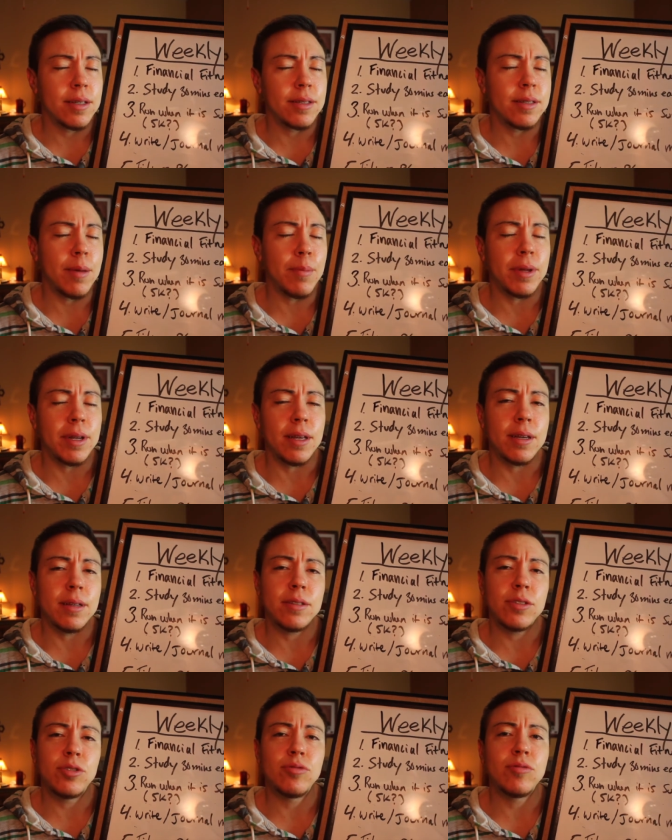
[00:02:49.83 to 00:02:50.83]
So I'm
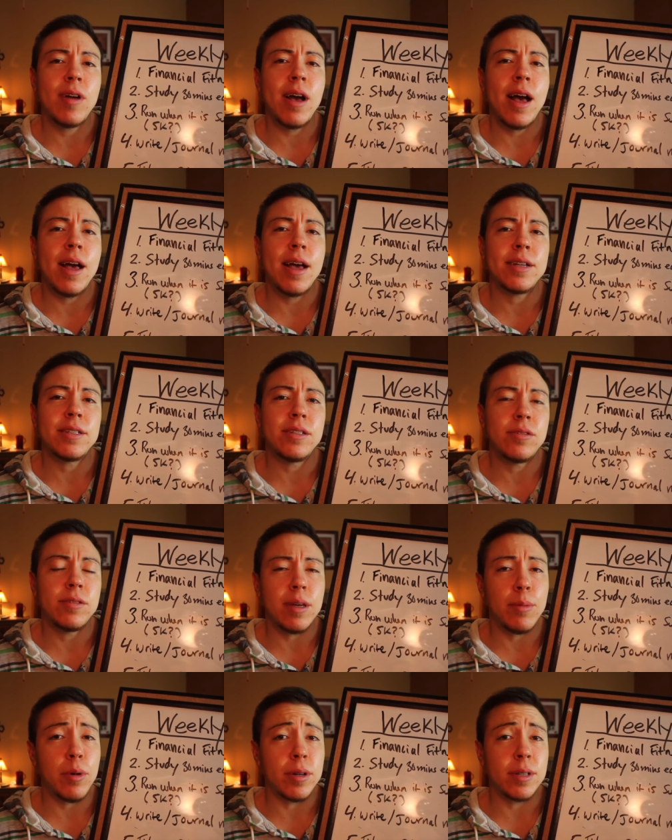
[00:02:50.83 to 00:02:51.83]
gonna try to
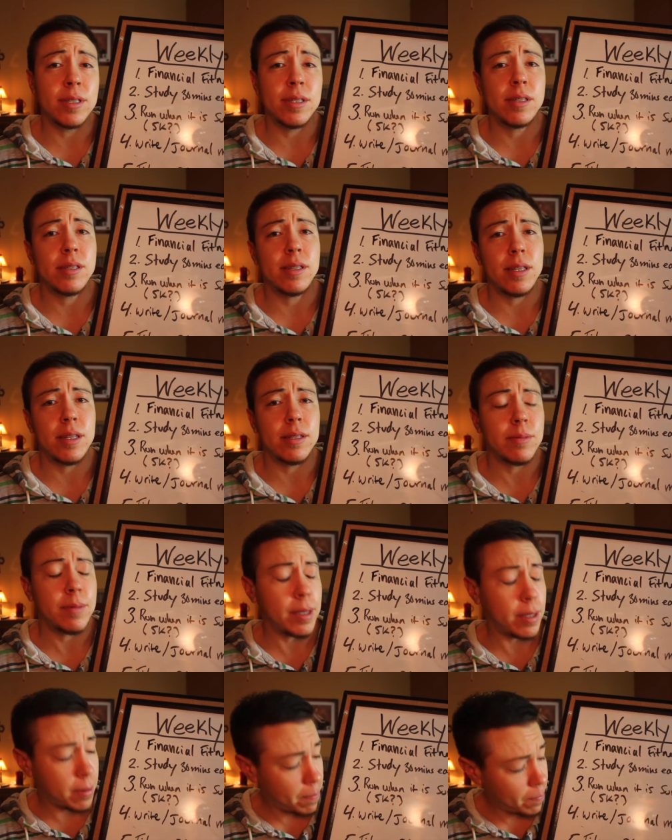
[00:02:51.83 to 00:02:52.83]
do that more consistently this
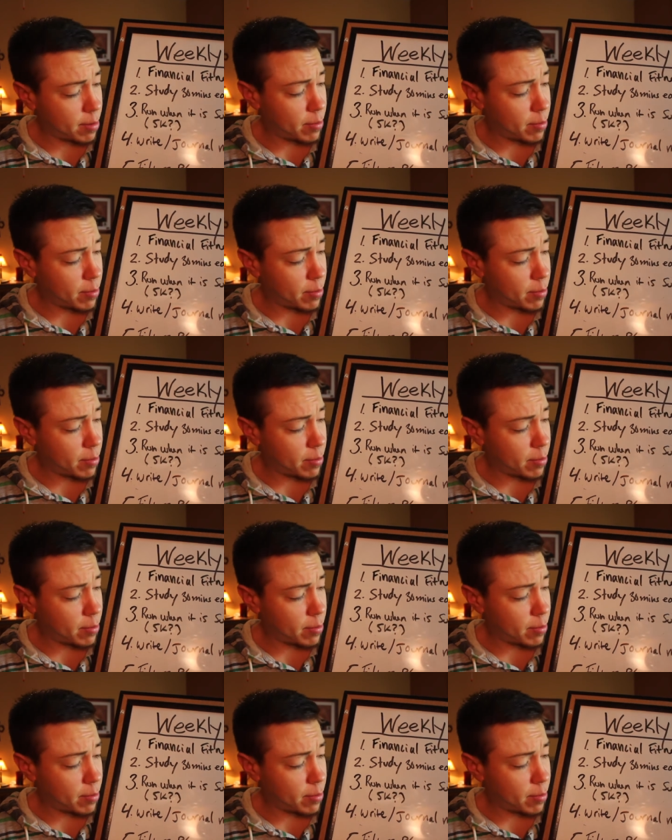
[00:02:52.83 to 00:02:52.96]
week.